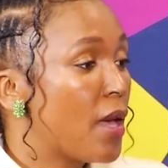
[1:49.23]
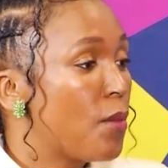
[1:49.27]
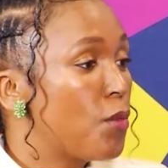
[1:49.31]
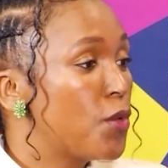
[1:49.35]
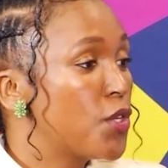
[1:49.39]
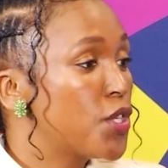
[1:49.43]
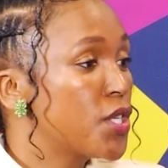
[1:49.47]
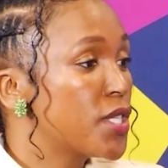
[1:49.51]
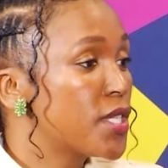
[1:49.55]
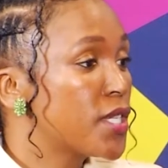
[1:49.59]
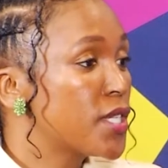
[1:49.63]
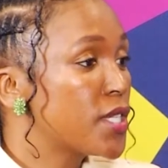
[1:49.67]

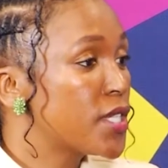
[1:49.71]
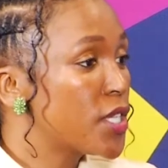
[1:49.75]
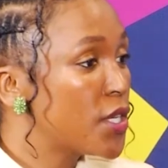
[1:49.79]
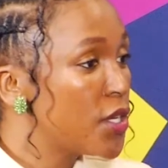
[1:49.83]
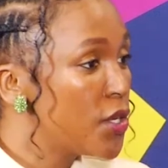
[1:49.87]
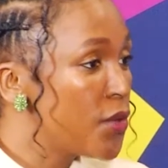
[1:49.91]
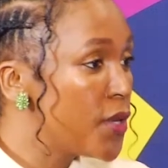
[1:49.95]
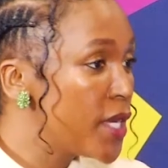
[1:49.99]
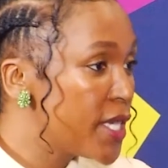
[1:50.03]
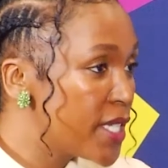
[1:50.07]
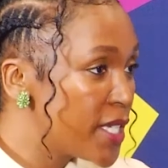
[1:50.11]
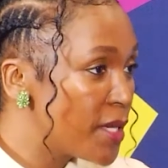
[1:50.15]
which is a
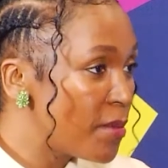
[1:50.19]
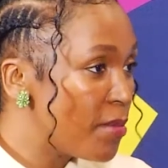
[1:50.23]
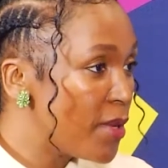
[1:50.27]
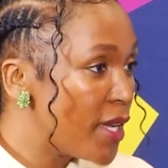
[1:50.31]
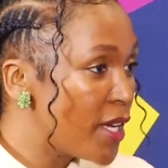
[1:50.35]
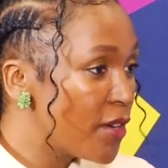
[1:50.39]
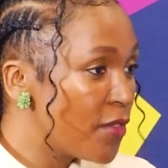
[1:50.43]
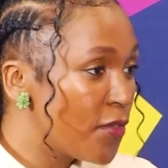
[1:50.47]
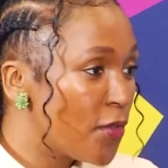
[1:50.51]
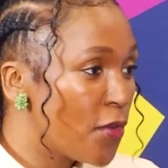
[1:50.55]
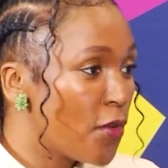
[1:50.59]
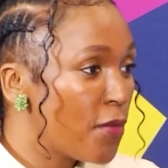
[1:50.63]
zero-rated
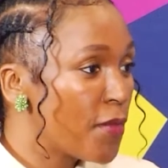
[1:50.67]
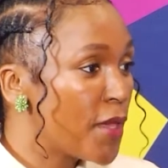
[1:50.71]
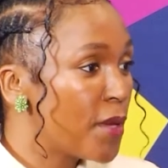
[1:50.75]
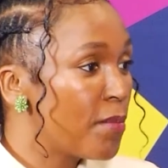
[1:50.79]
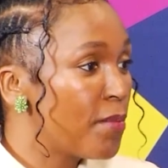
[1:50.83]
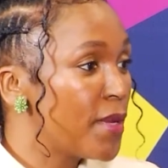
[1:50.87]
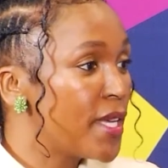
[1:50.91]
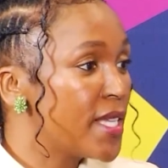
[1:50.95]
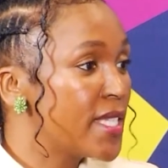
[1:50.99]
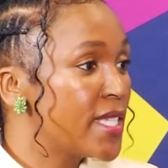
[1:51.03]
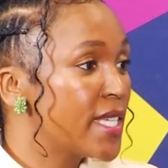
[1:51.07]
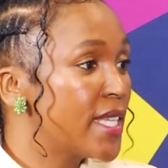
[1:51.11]
platform
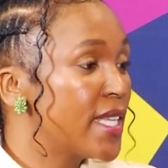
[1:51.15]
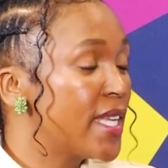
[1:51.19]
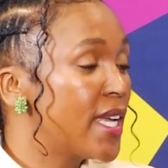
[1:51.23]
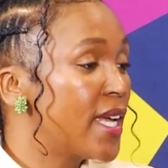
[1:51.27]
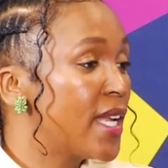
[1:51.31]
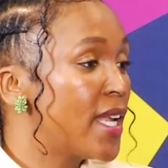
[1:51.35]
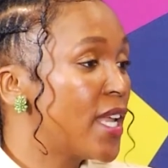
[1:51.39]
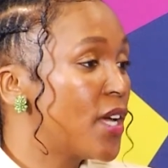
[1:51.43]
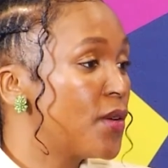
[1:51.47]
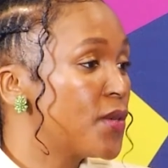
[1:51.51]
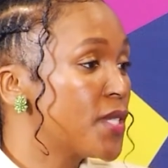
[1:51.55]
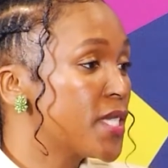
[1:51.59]
that basically
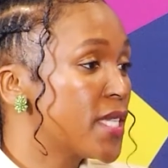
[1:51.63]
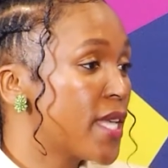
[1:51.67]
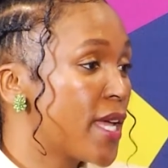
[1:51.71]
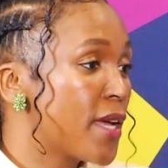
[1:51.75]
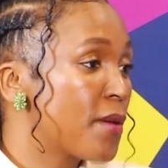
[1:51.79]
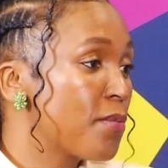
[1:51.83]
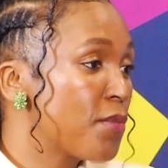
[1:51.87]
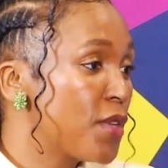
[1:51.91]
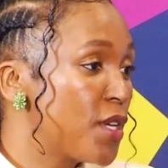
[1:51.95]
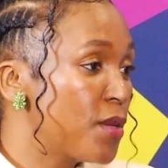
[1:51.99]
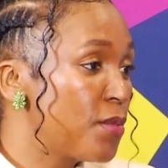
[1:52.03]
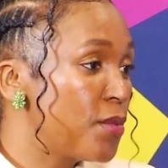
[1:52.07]
allows
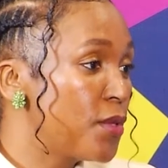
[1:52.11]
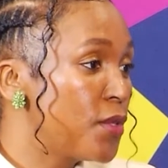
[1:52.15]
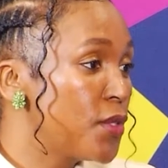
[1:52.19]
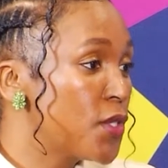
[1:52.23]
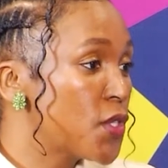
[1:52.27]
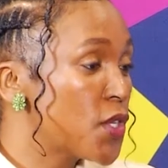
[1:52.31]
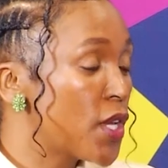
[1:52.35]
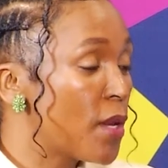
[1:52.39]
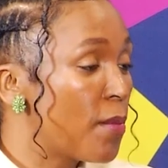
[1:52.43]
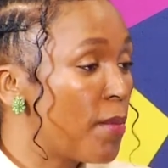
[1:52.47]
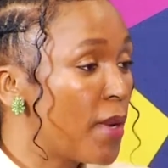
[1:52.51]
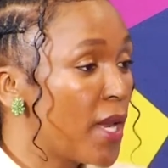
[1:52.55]
young people
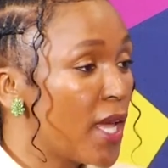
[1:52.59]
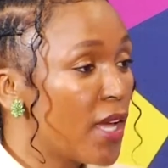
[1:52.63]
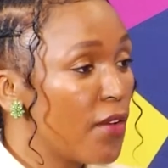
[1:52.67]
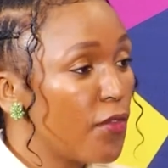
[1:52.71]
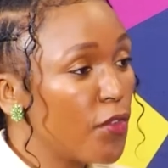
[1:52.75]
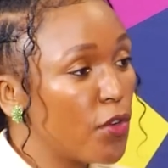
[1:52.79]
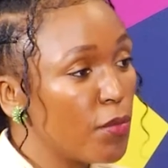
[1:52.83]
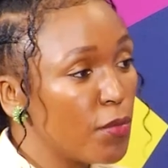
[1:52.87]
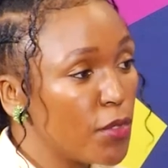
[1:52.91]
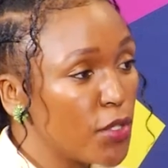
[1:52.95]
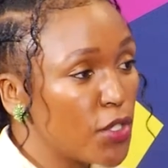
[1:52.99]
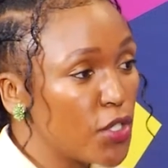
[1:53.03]
to apply
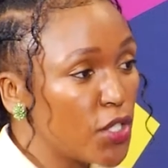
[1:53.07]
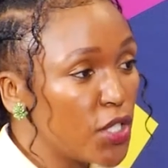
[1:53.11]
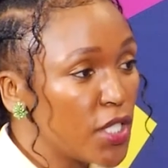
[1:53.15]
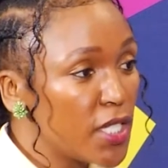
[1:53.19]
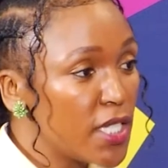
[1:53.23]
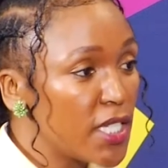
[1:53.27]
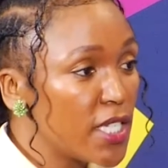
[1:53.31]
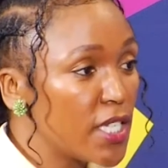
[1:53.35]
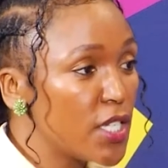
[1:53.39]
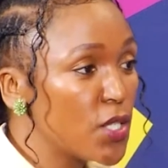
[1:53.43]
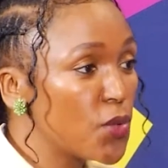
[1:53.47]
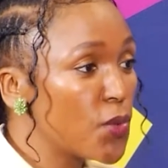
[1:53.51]
for
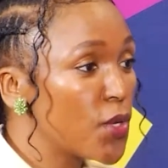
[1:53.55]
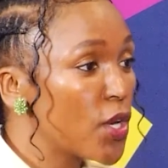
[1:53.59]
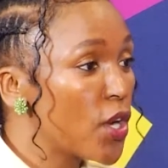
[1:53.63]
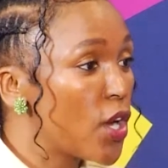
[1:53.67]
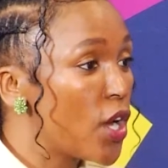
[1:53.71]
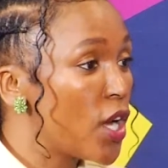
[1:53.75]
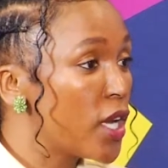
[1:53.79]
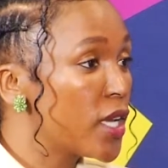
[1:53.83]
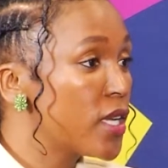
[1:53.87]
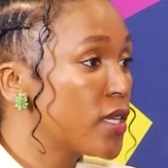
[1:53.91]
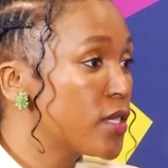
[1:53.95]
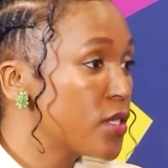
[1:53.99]
opportunities
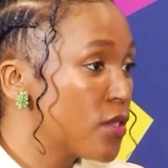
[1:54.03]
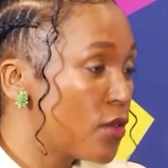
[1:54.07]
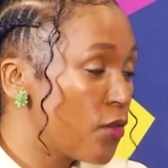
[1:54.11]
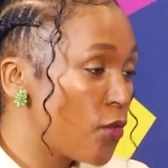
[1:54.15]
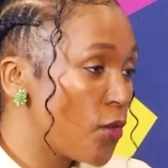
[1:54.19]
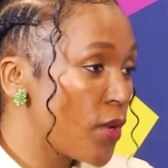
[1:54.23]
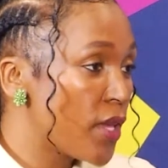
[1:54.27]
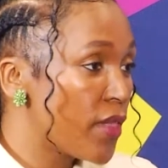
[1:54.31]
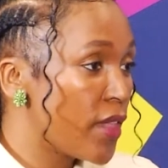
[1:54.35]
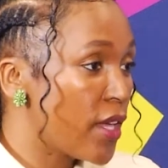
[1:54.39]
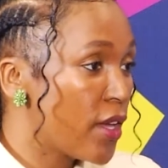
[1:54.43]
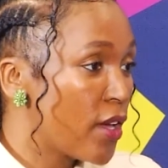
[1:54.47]
regardless of
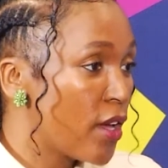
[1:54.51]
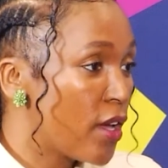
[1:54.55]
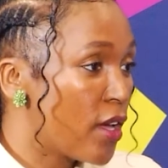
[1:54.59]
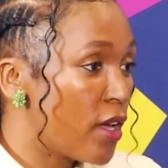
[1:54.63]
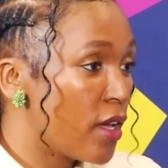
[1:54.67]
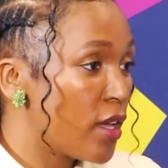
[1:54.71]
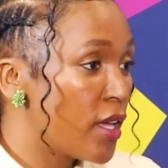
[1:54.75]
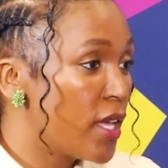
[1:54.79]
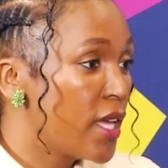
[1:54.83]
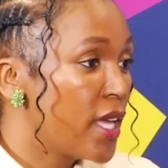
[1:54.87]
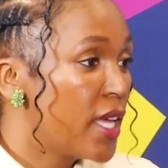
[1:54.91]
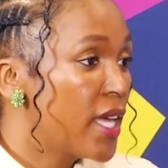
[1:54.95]
where they
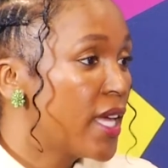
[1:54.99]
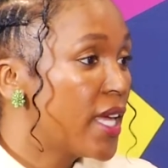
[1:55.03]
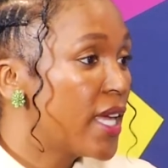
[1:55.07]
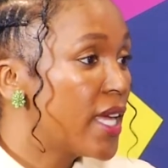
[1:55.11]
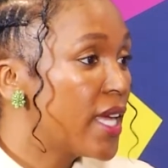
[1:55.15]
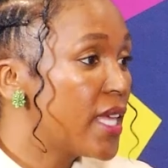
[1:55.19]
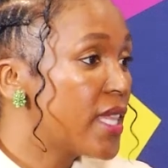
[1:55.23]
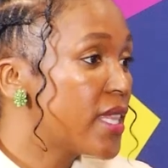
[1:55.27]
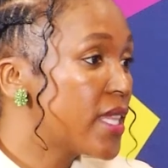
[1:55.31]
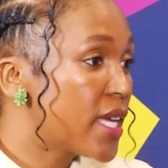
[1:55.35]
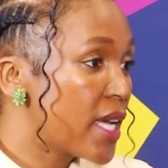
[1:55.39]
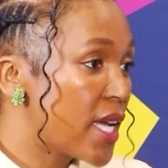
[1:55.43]
are
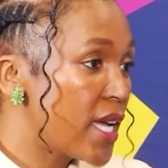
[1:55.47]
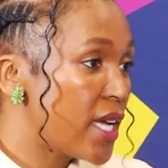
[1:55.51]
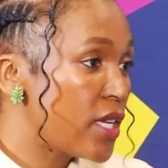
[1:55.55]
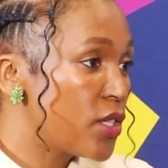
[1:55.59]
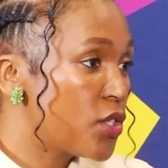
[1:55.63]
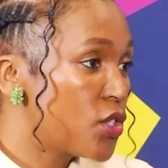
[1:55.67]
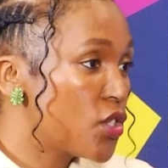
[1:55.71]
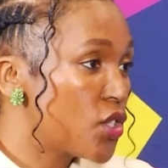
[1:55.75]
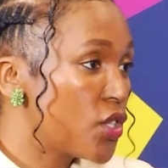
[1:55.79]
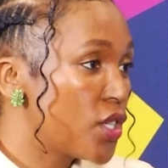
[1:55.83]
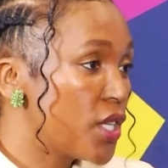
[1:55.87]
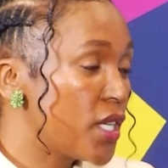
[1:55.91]
in the
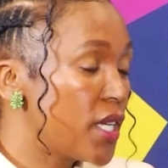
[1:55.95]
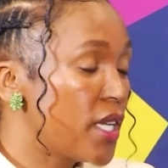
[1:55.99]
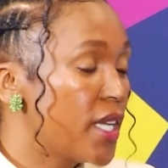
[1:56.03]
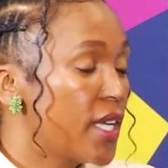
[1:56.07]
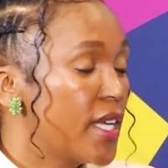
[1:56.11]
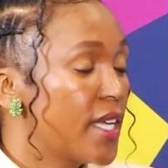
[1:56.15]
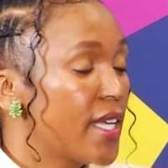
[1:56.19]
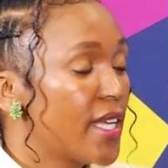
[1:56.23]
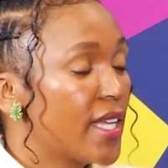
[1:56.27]
country.